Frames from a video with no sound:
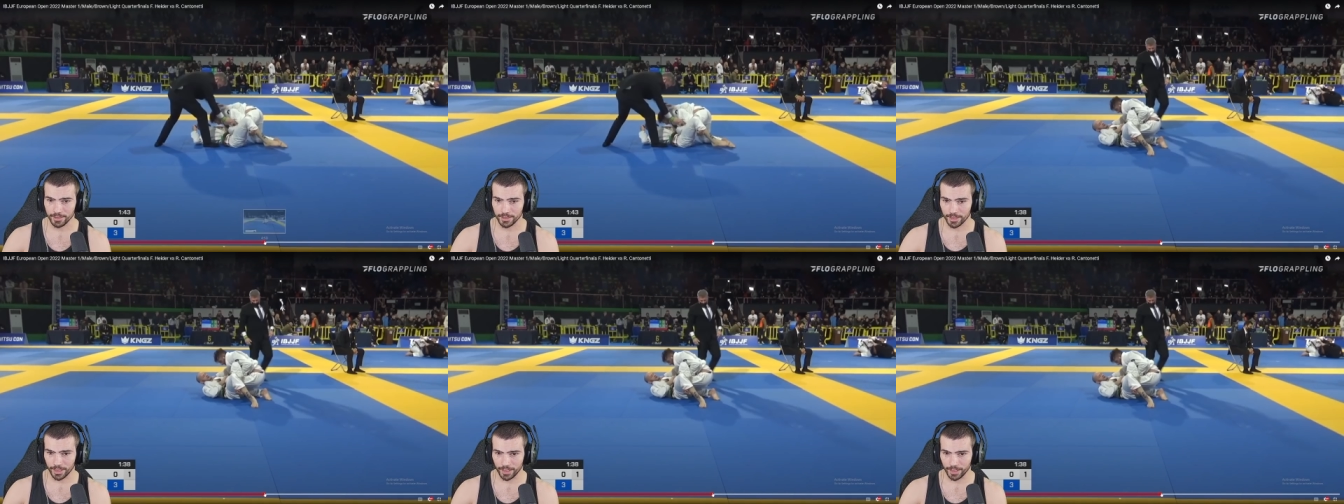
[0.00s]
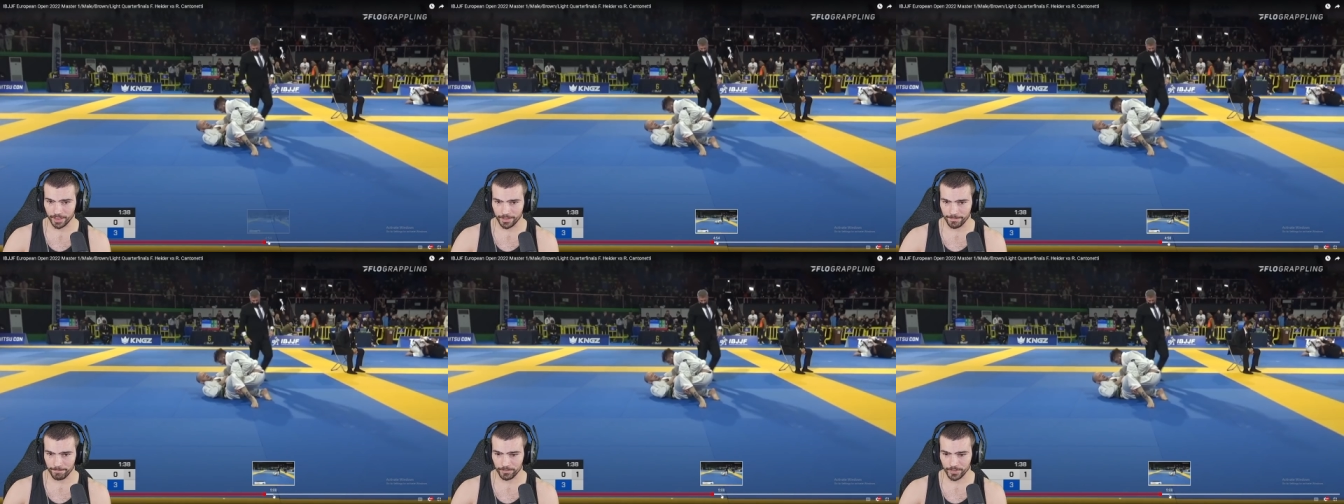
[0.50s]
Uh,
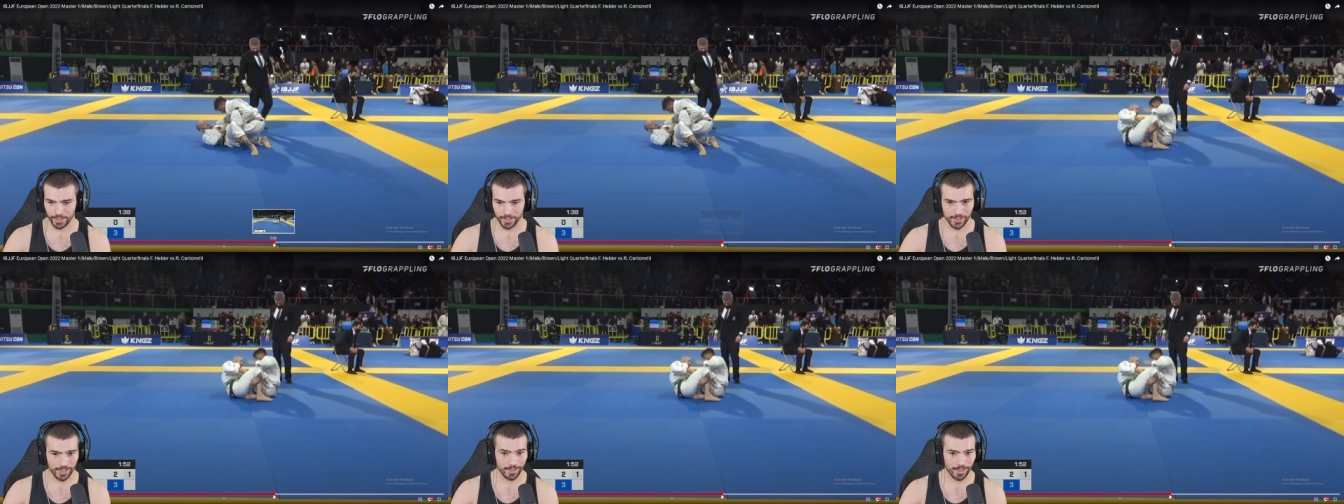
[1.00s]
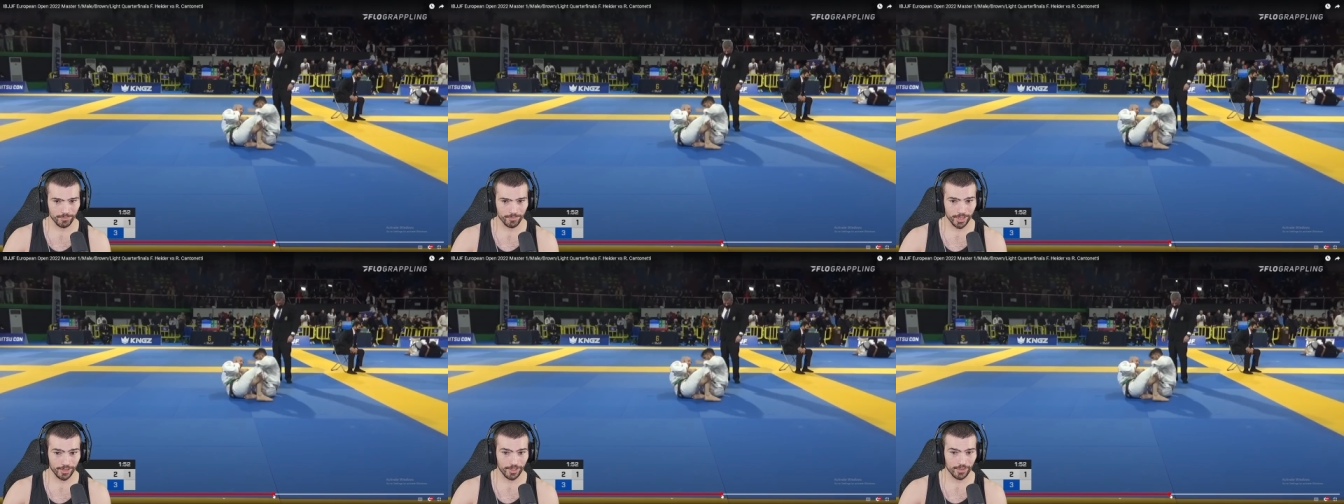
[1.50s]
like I said, I, I,
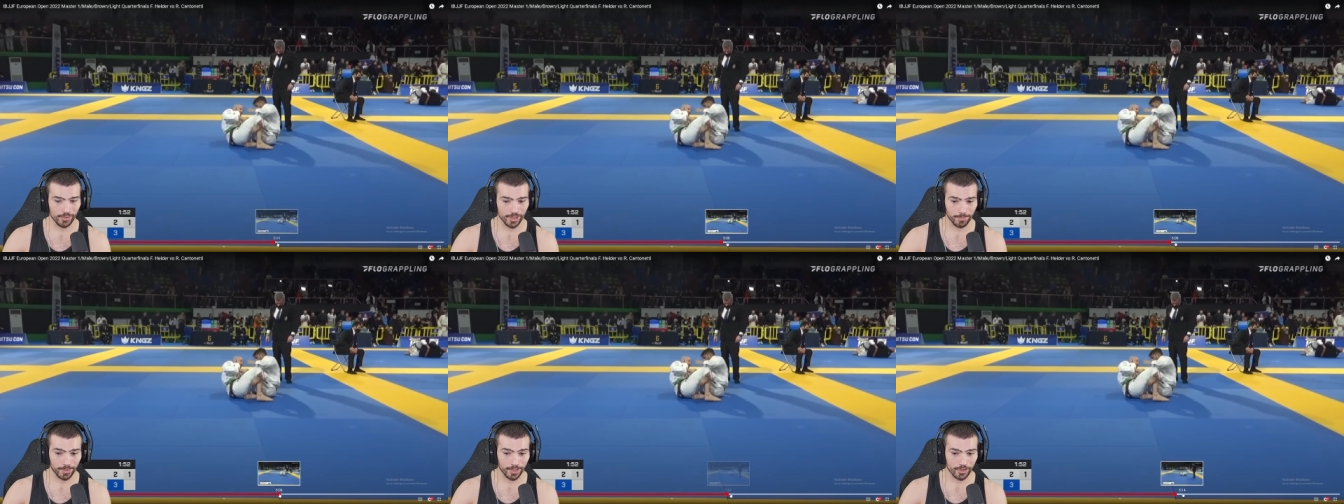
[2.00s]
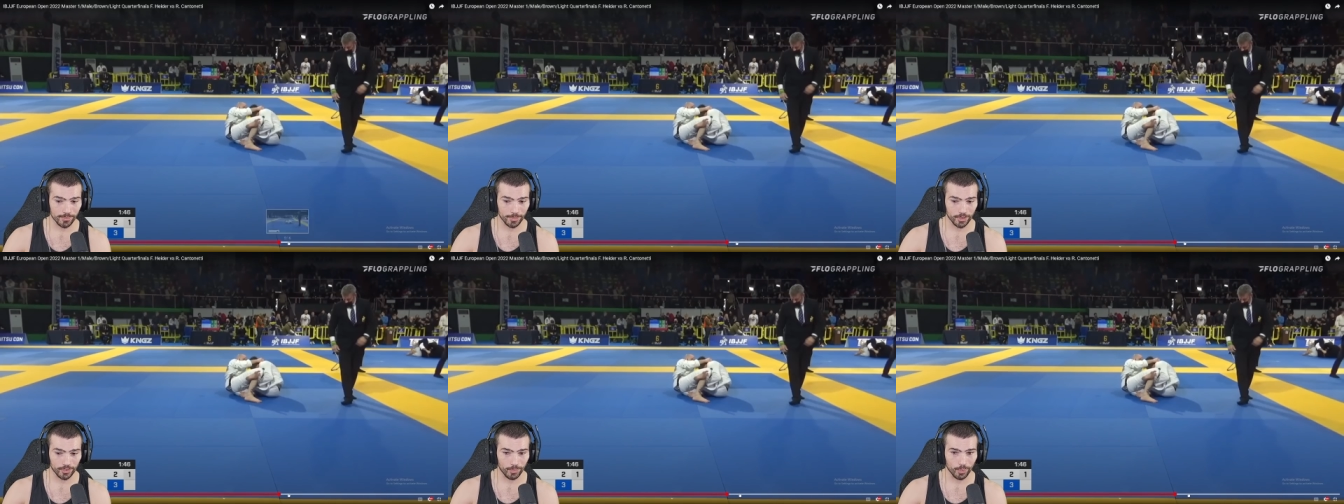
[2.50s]
really think you could have punished him a
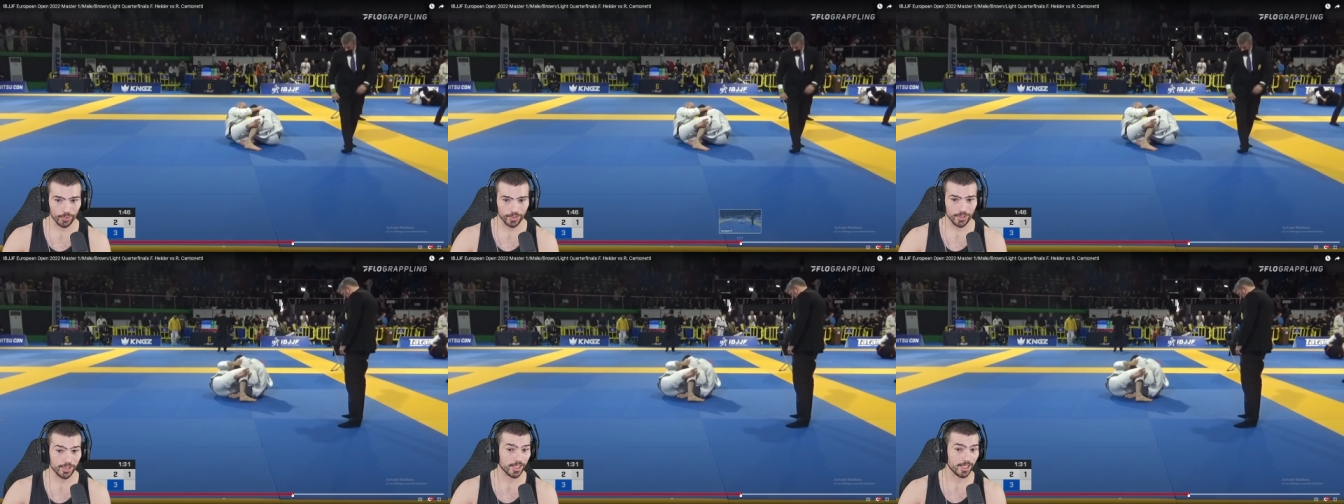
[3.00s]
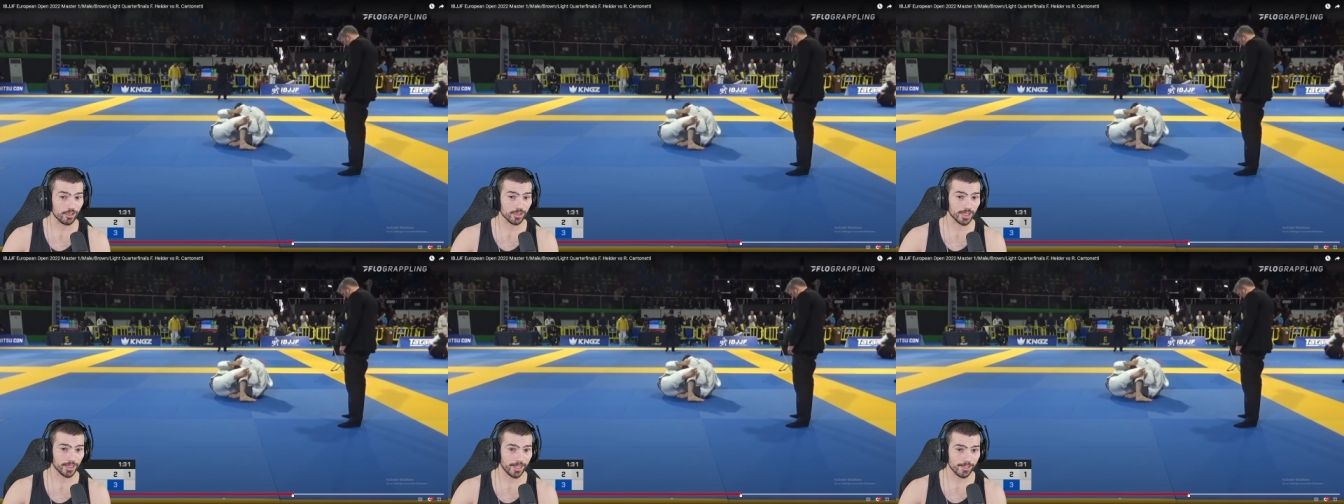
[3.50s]
little more the second he
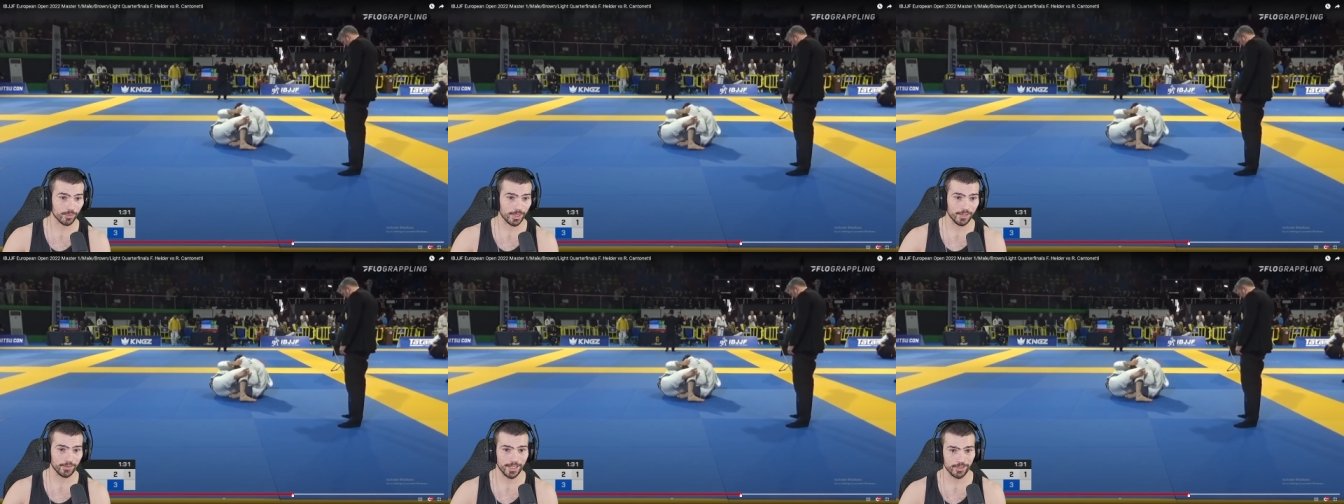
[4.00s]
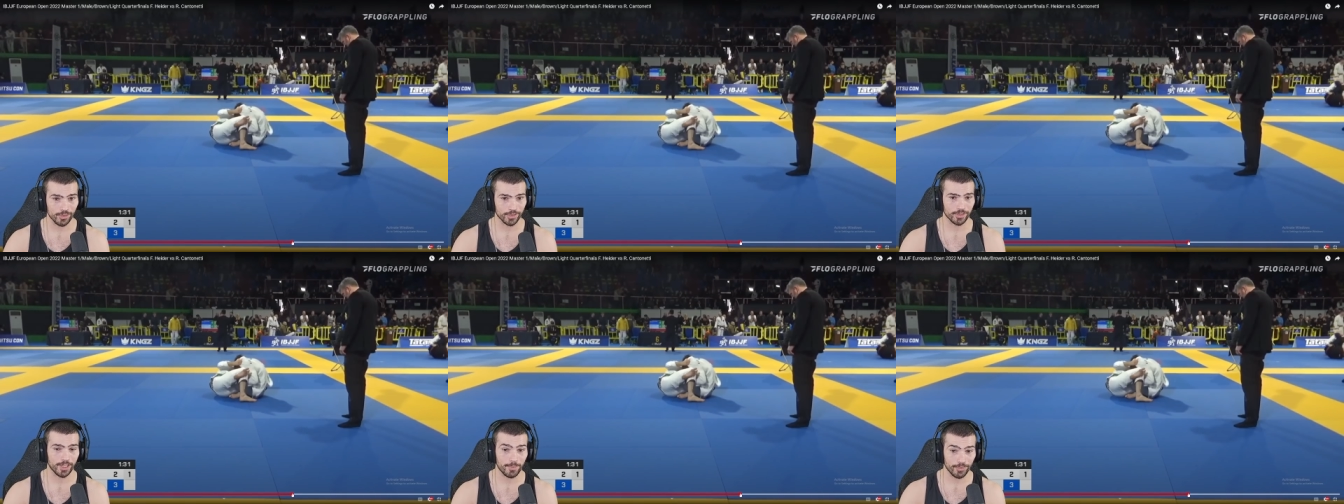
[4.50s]
took the lasso out. That's your
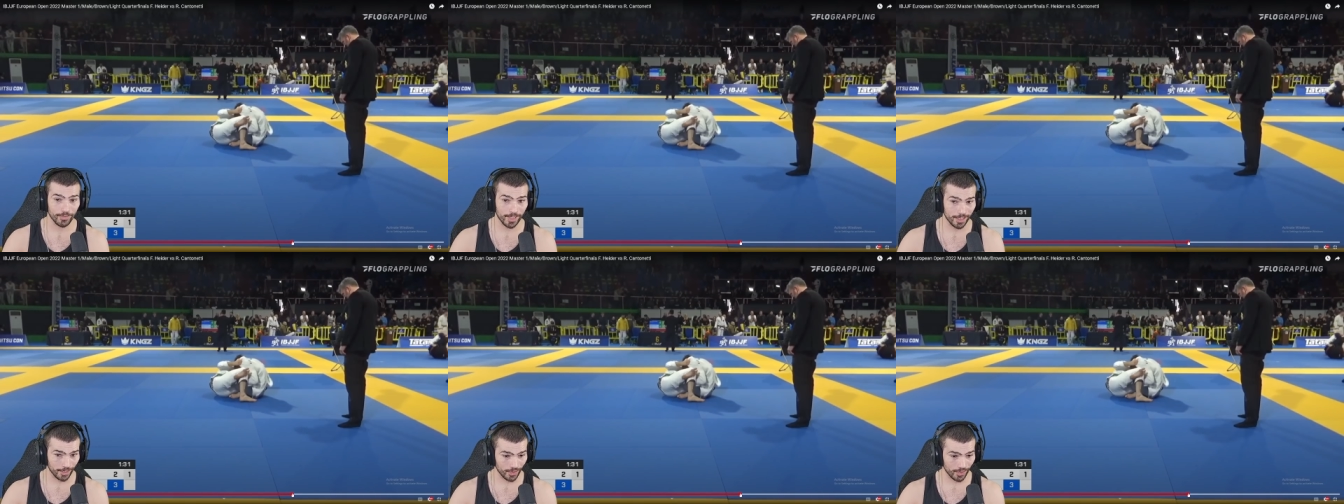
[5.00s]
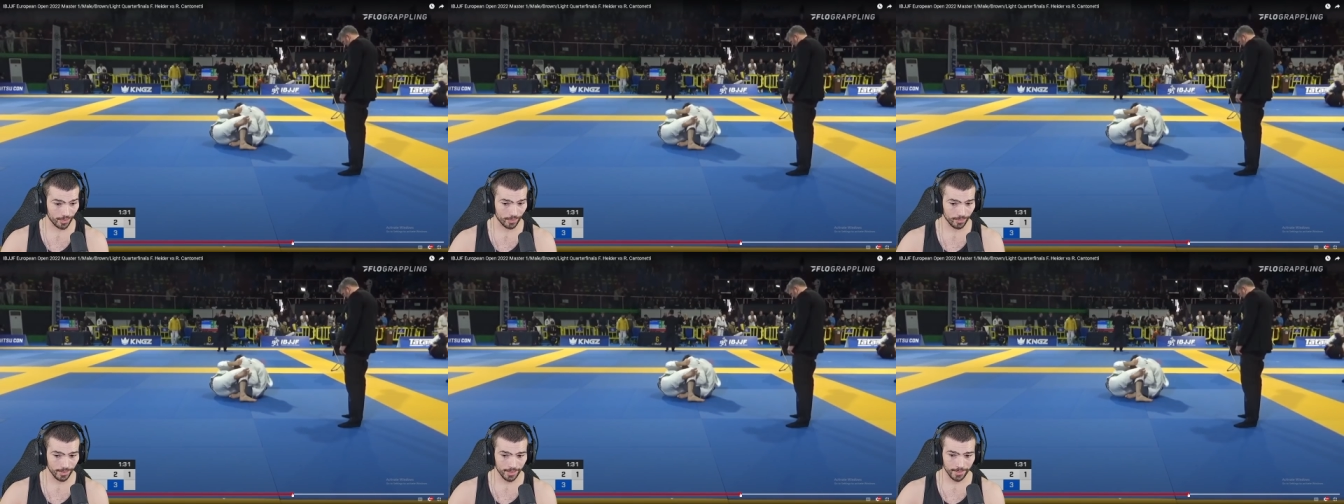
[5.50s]
time to finally go.